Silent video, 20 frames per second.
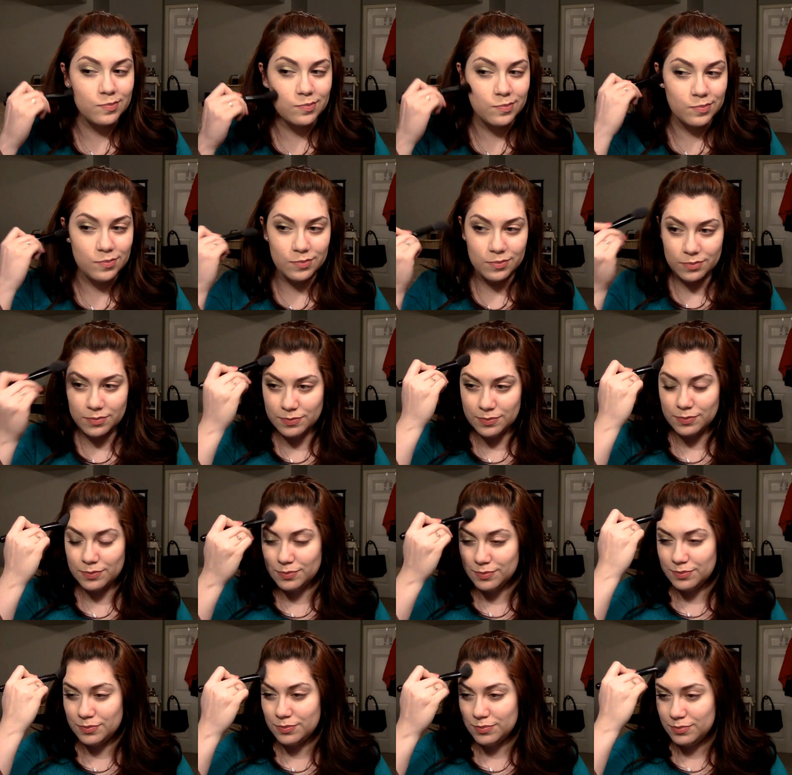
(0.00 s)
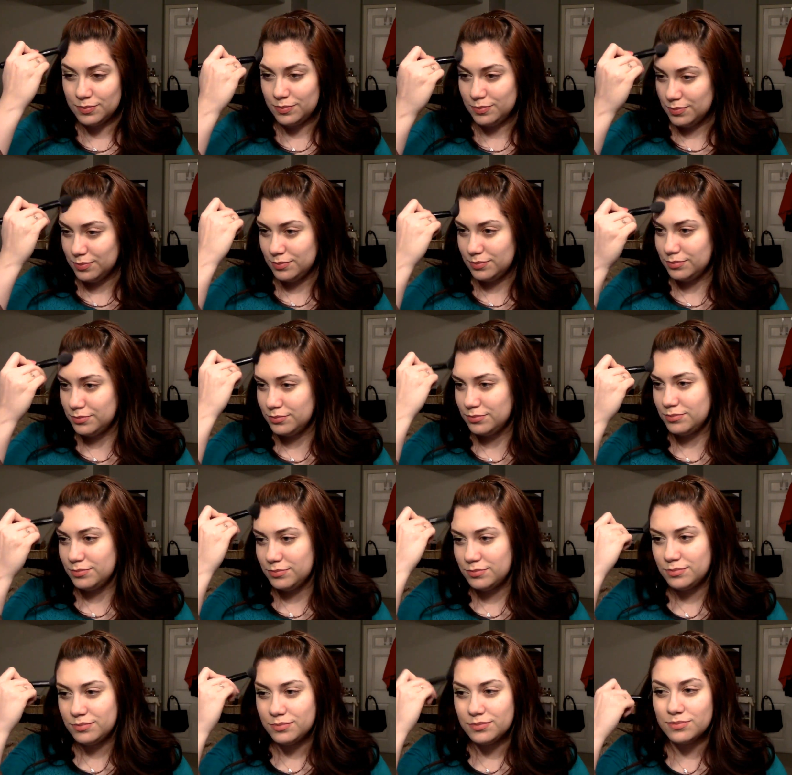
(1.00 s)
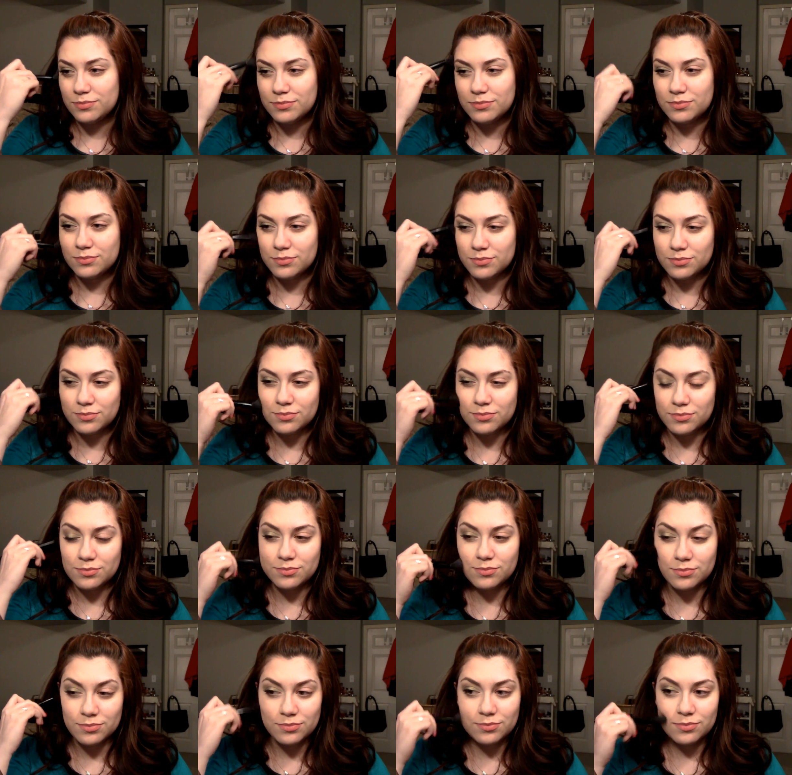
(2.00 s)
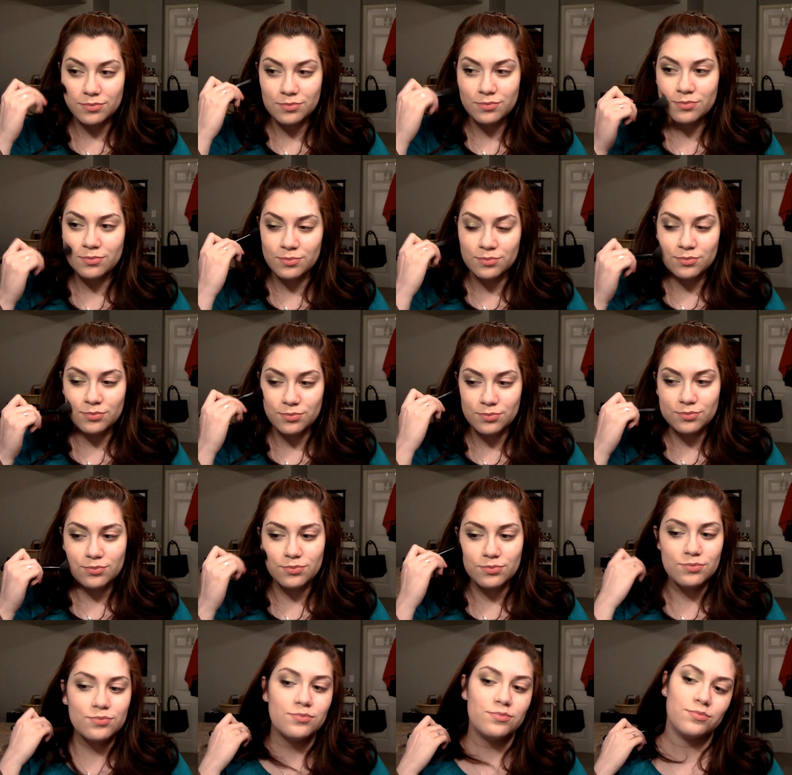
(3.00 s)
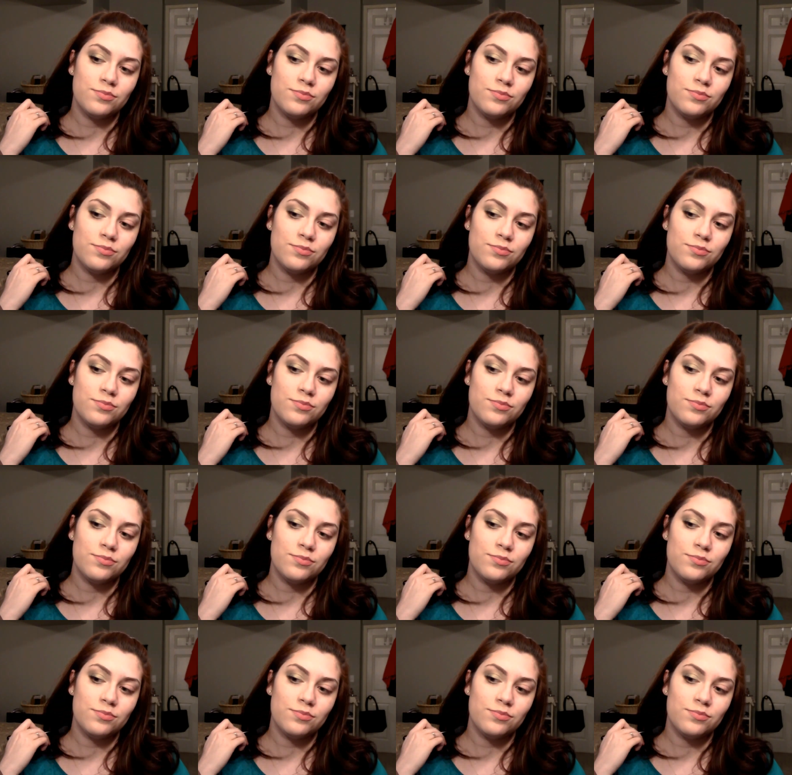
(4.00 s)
(no one is talking)